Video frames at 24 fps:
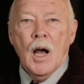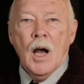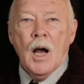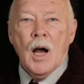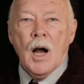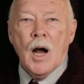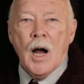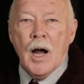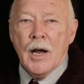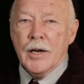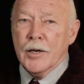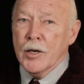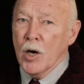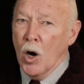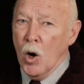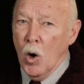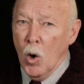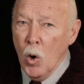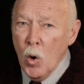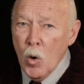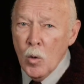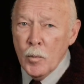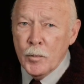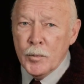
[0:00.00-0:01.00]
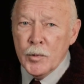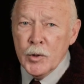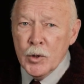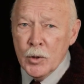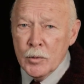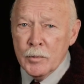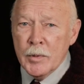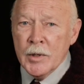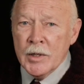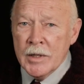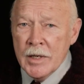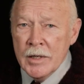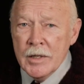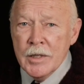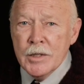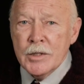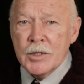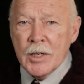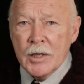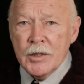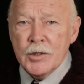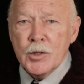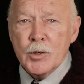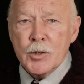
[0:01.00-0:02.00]
I hope you're beginning
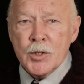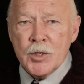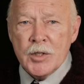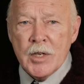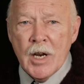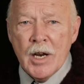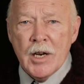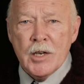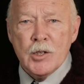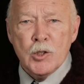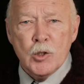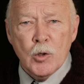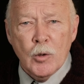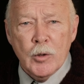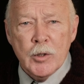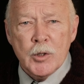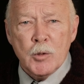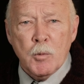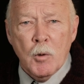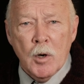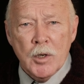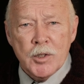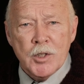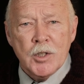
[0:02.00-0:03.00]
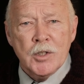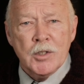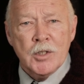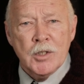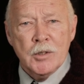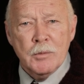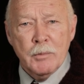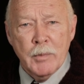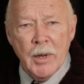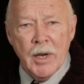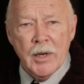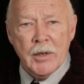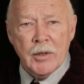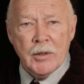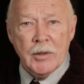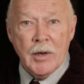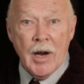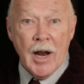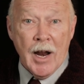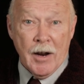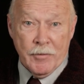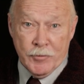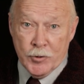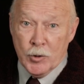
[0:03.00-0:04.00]
to understand George Washington better
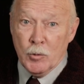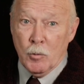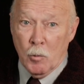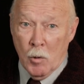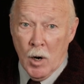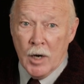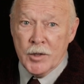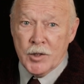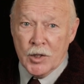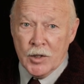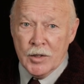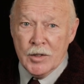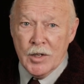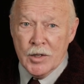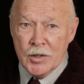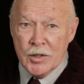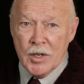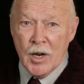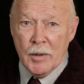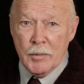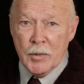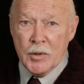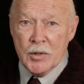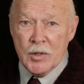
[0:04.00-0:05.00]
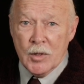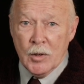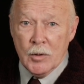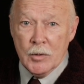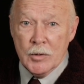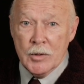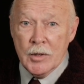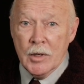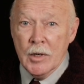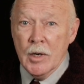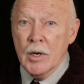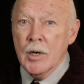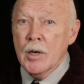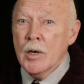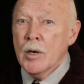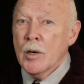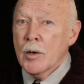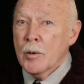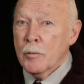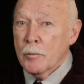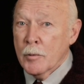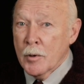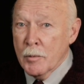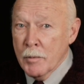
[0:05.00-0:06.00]
after watching these episodes.
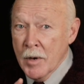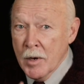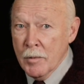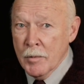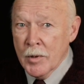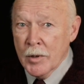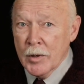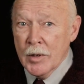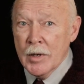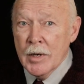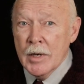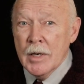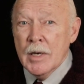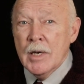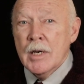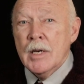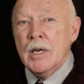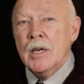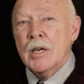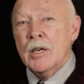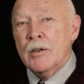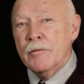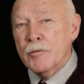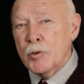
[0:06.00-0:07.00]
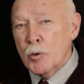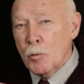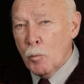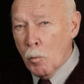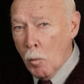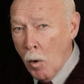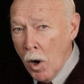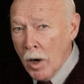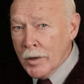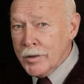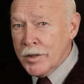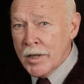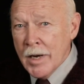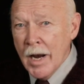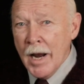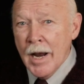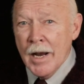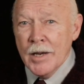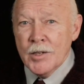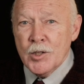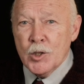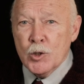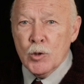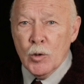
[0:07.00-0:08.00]
Remember, if you want to
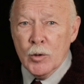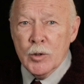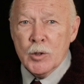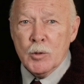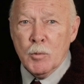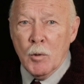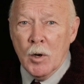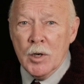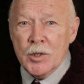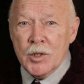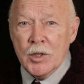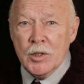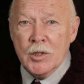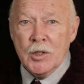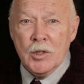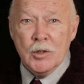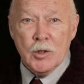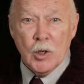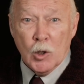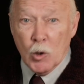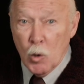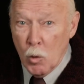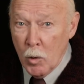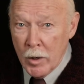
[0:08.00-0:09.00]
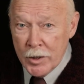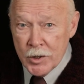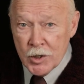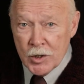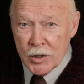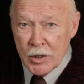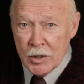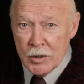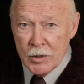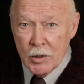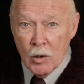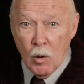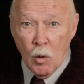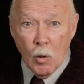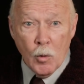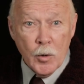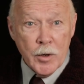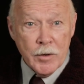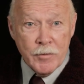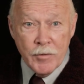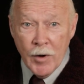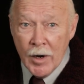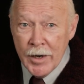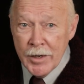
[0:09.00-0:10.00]
ask George Washington a question or
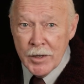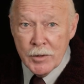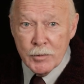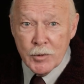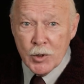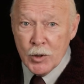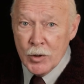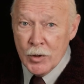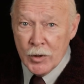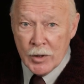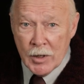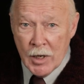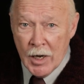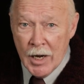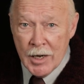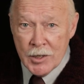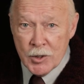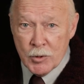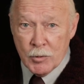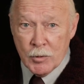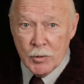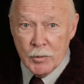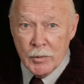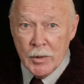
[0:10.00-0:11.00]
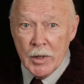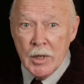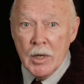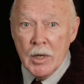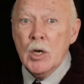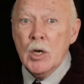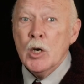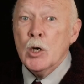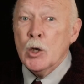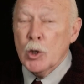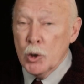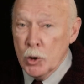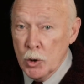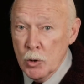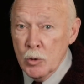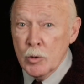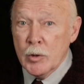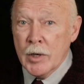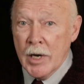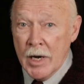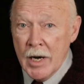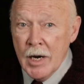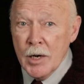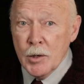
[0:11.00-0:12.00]
invite him to your classroom, you
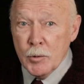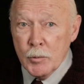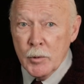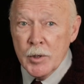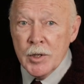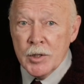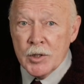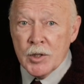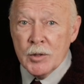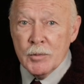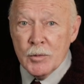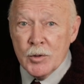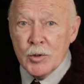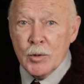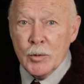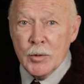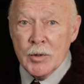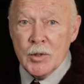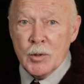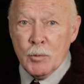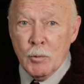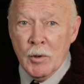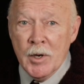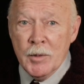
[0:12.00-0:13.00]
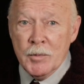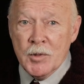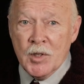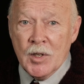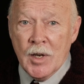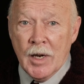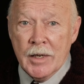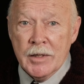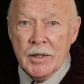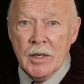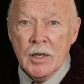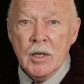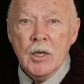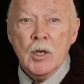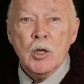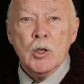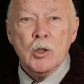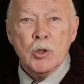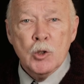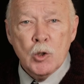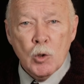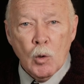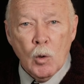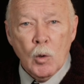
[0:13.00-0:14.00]
can reach him through his website,
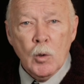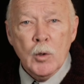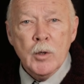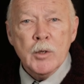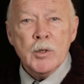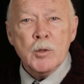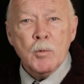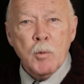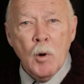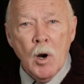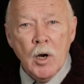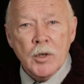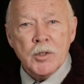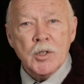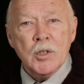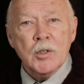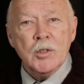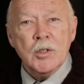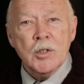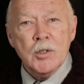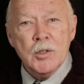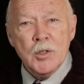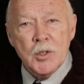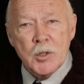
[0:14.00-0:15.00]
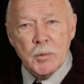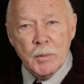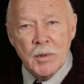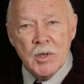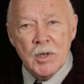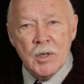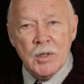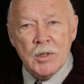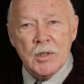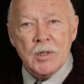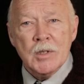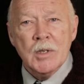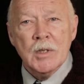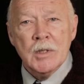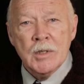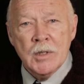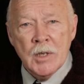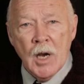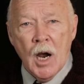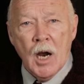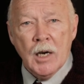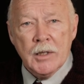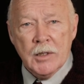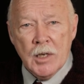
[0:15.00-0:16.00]

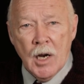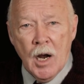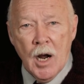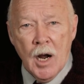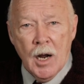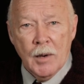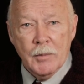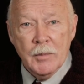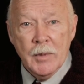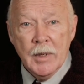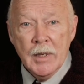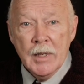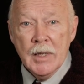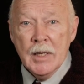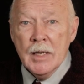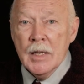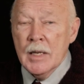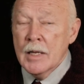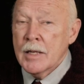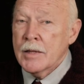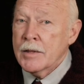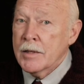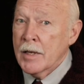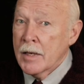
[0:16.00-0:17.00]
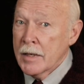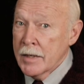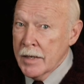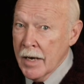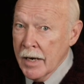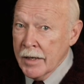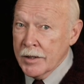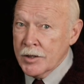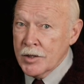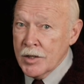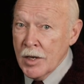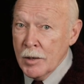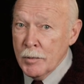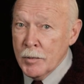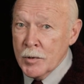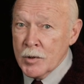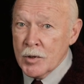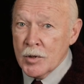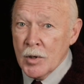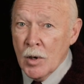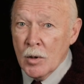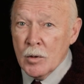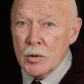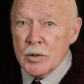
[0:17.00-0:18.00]
georgewashingtonspeaks.com. The next
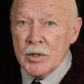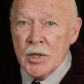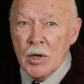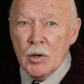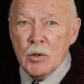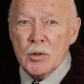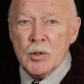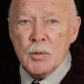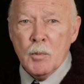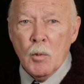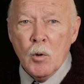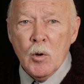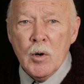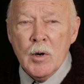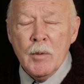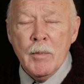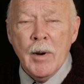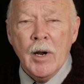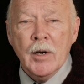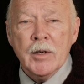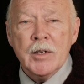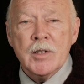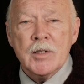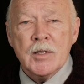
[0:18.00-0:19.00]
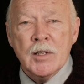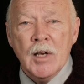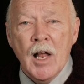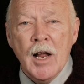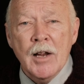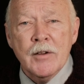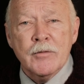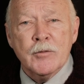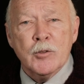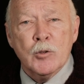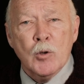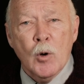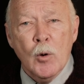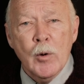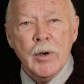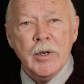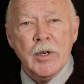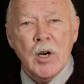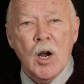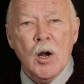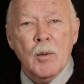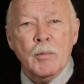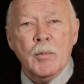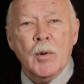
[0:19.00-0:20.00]
episode tells more about his life growing
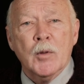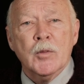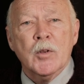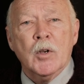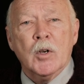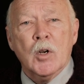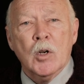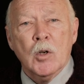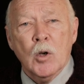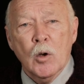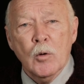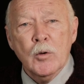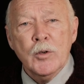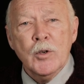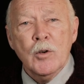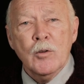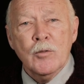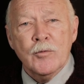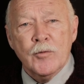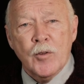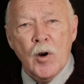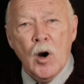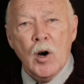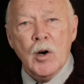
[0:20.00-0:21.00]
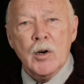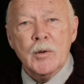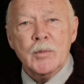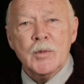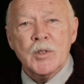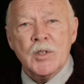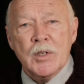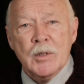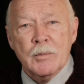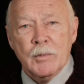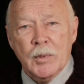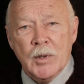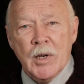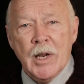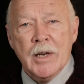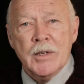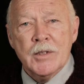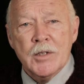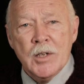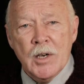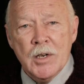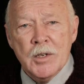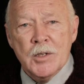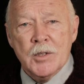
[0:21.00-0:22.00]
up on the colonial farms and
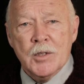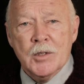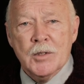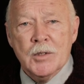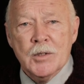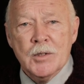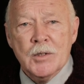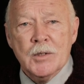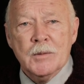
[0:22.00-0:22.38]
plantations.